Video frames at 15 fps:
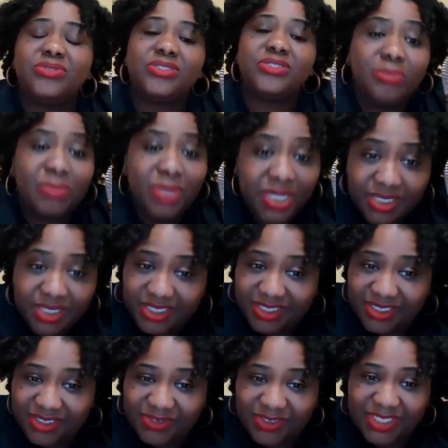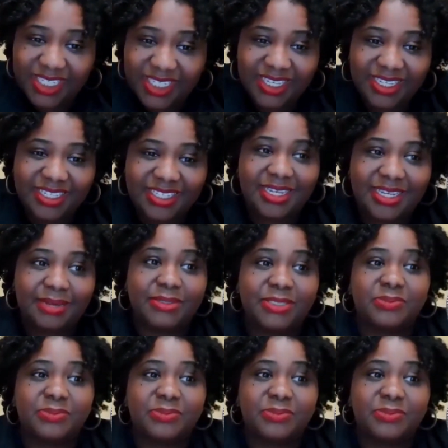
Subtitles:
so much for taking the time